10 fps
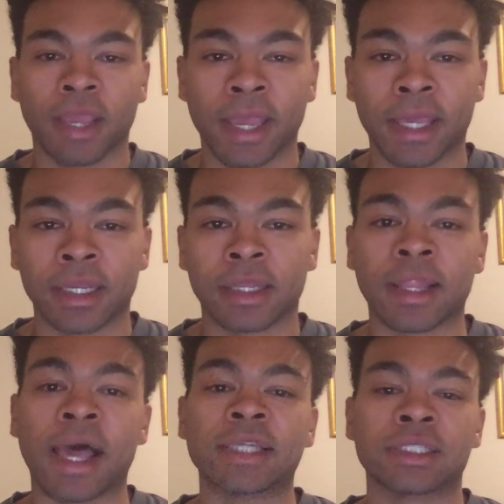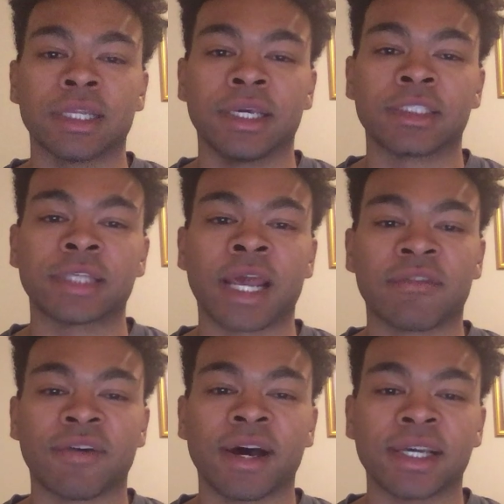And lastly, it
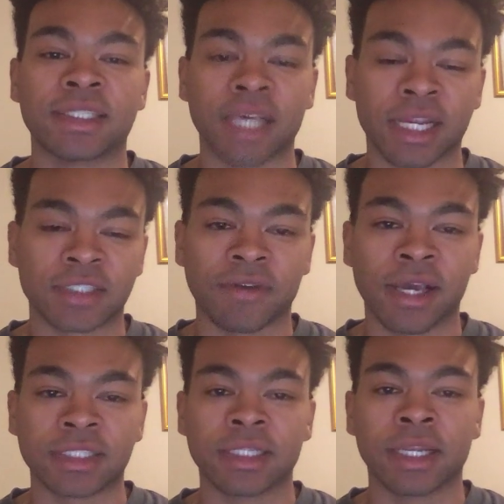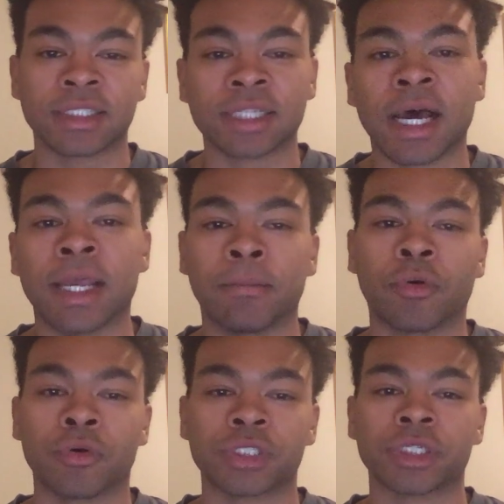satisfy, satisfies the design
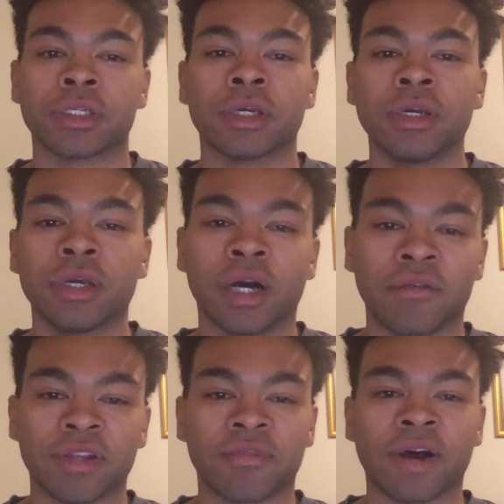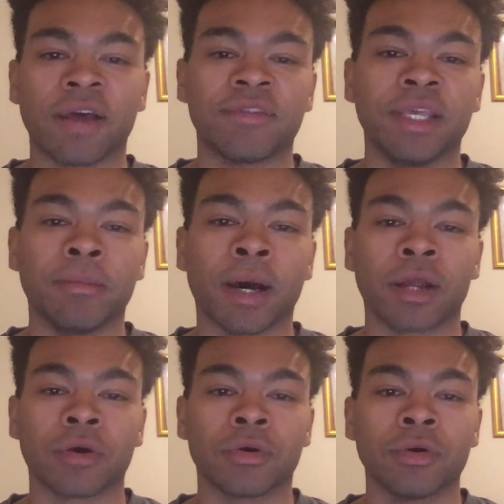portion of the 5D
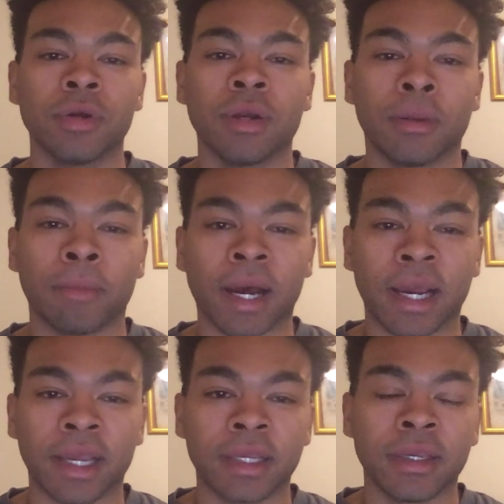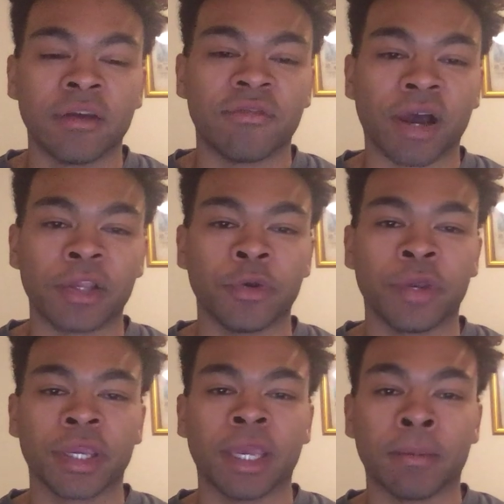model by
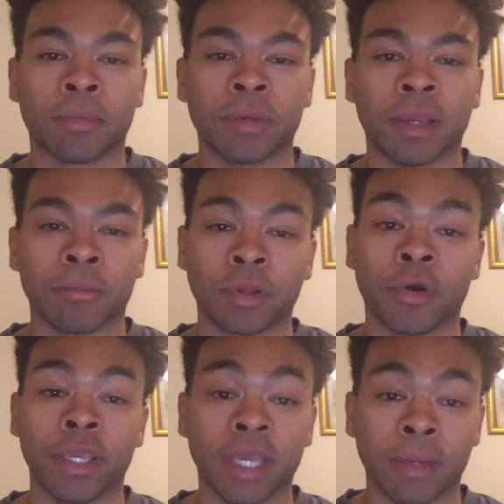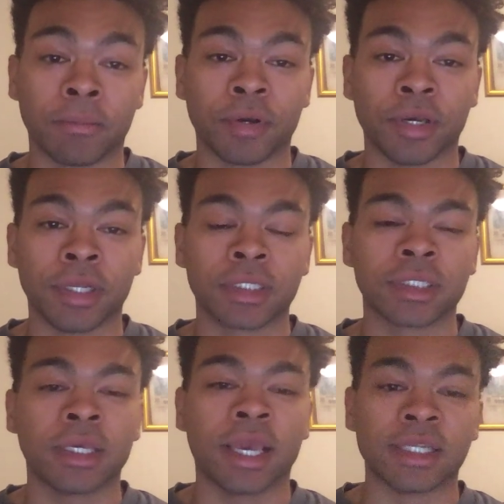valuing em- employee input
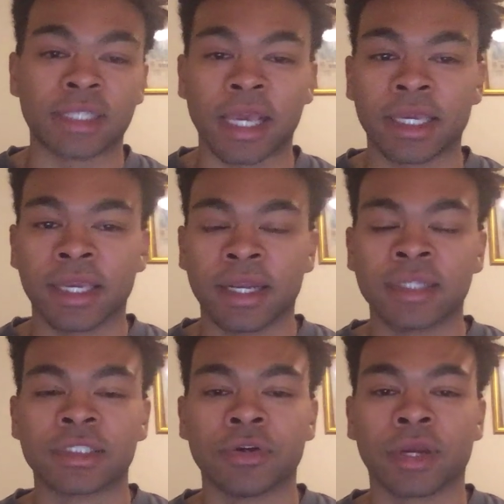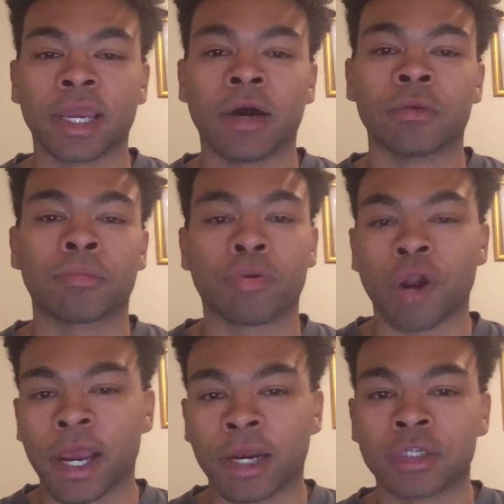and taking it into account
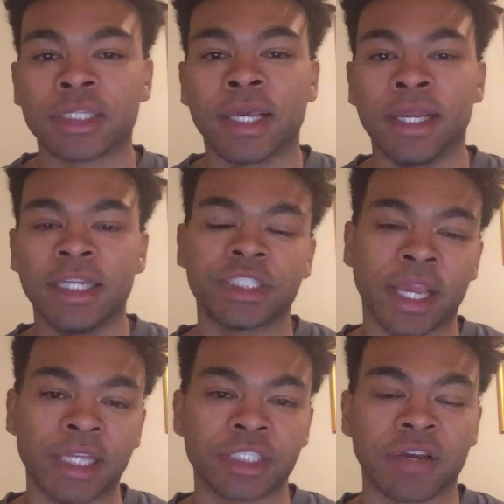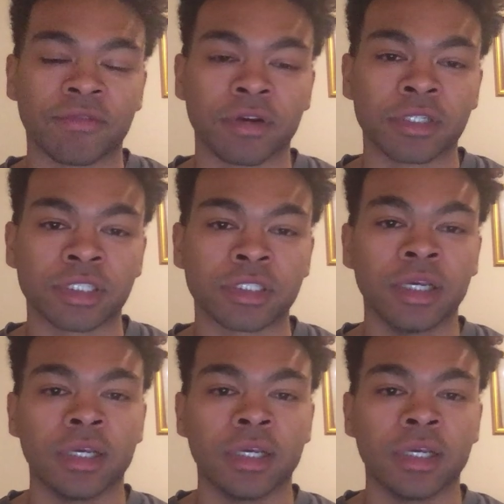prior to any change efforts